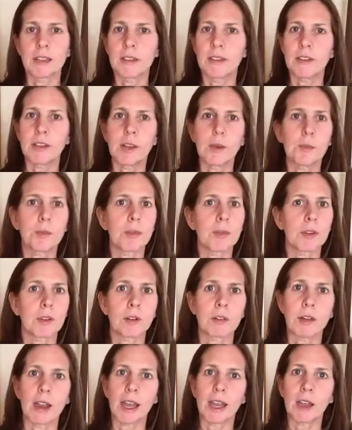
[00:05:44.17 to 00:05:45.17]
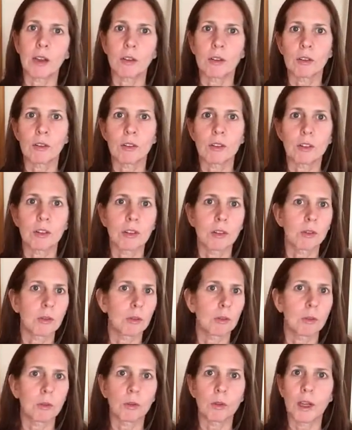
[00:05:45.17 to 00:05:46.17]
tips around,
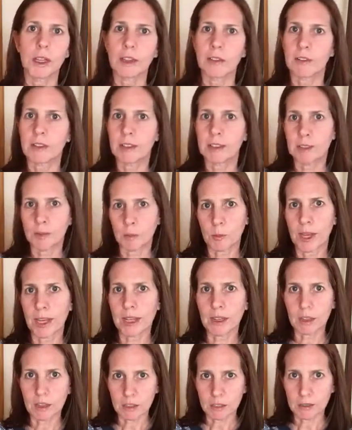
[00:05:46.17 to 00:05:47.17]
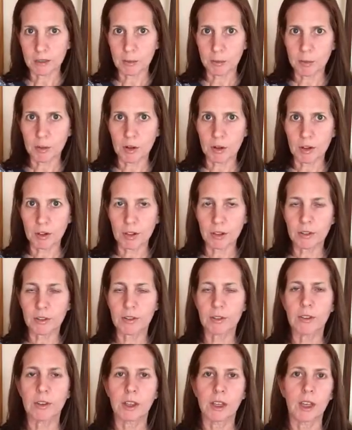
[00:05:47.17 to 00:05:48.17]
whether it's weight loss
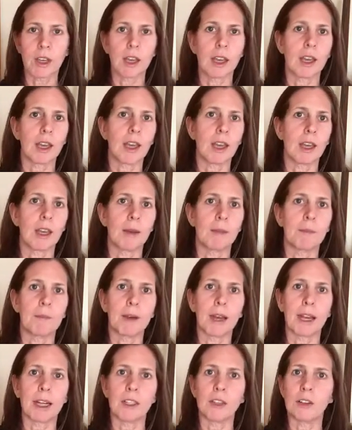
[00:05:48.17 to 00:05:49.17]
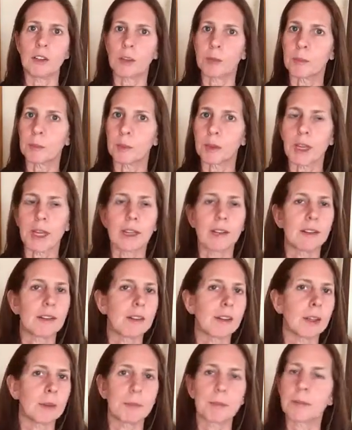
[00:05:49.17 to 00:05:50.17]
products, and you can put out
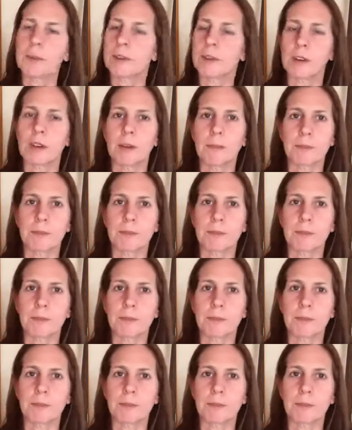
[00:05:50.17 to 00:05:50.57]
tips